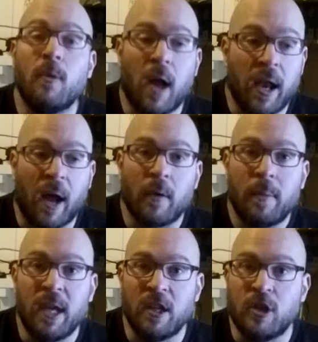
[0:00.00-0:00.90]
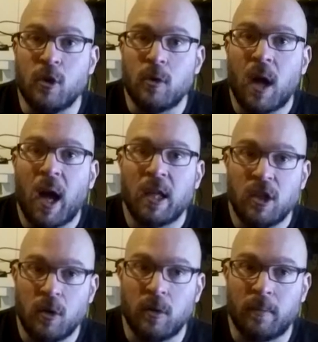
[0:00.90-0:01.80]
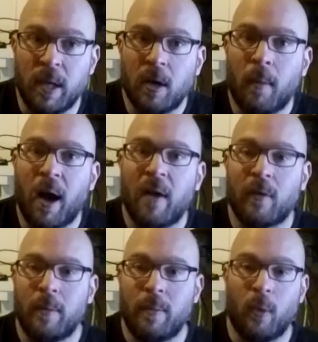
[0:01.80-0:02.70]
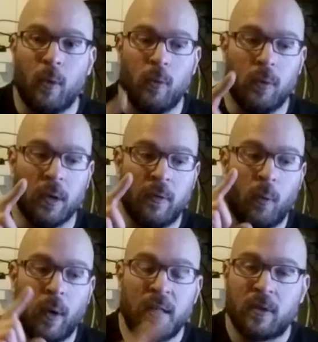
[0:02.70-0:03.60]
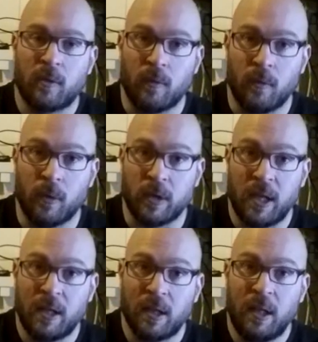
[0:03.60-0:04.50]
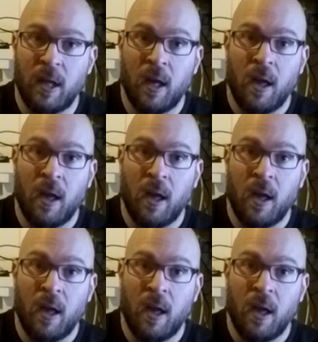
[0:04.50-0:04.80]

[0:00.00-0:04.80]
and I repeat, do not use BMI for people who lift weights routinely,